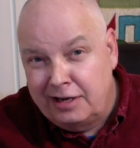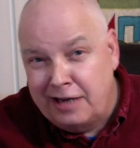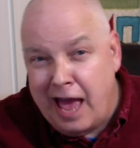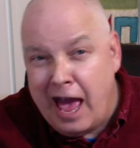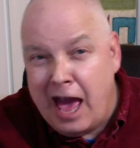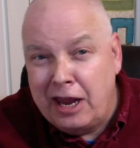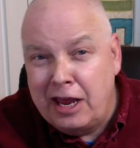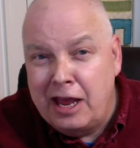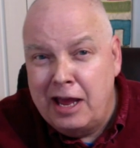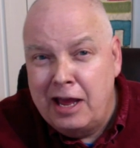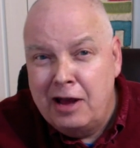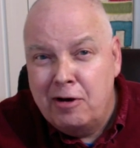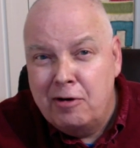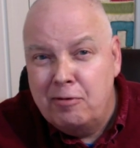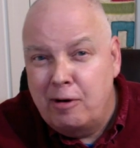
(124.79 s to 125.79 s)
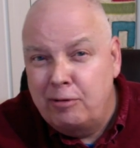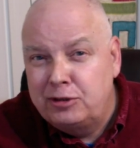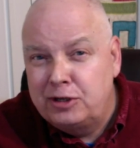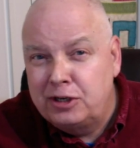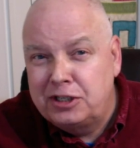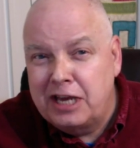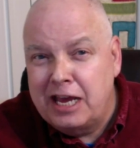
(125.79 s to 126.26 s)
Daddy, won't
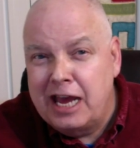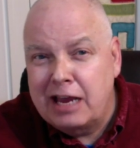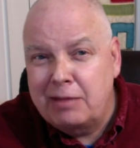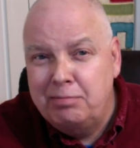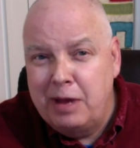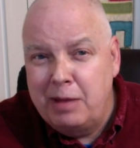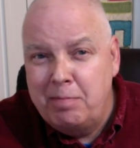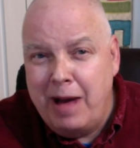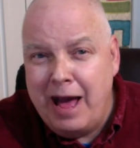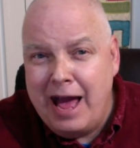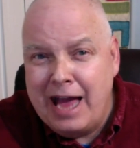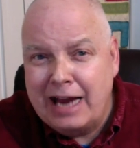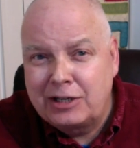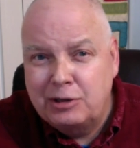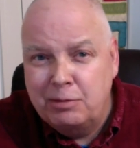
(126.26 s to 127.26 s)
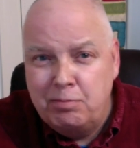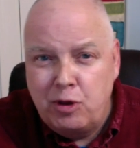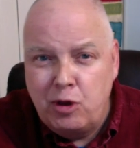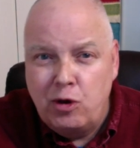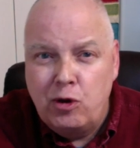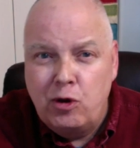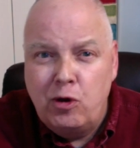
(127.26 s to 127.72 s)
you take me back to
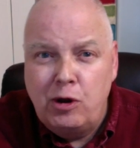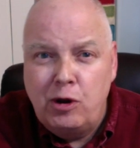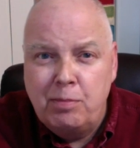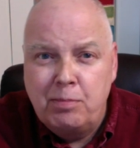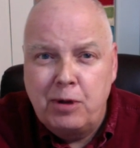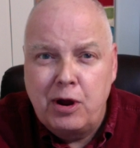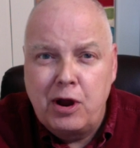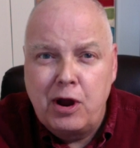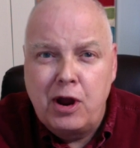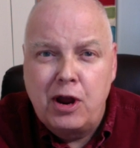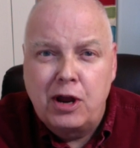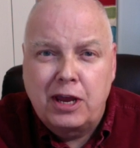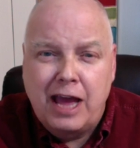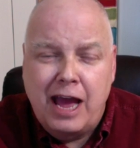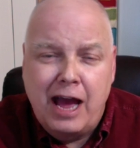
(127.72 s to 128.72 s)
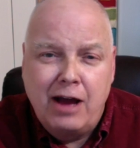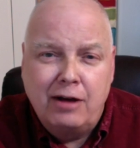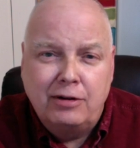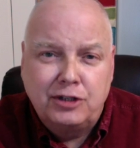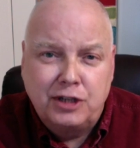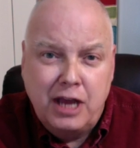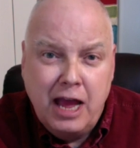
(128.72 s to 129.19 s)
Muhlenberg
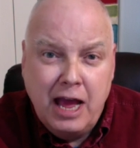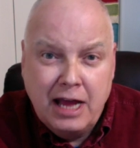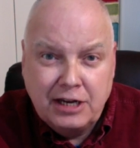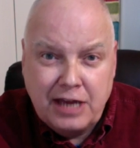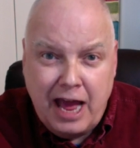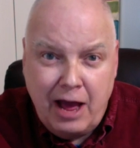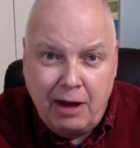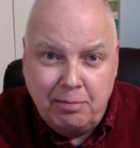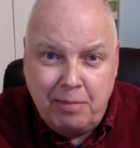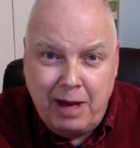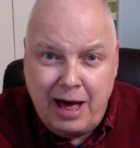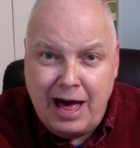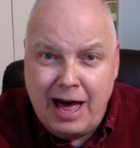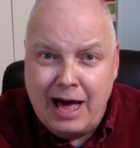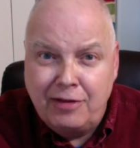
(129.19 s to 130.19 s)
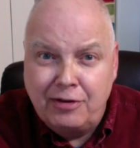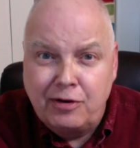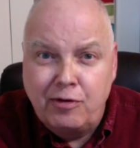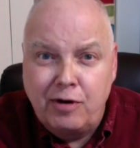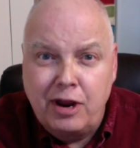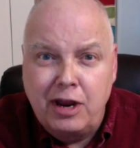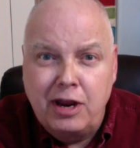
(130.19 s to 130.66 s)
County, down by the
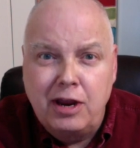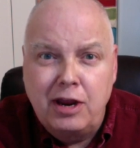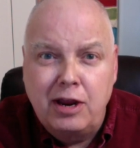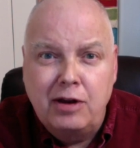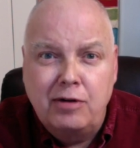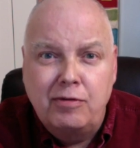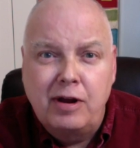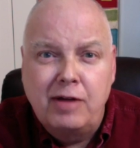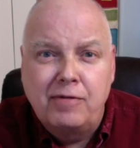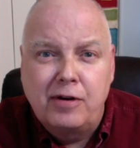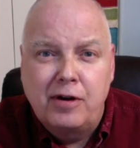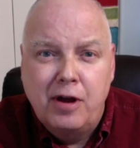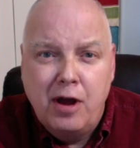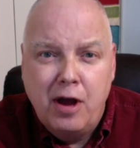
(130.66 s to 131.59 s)
Green River,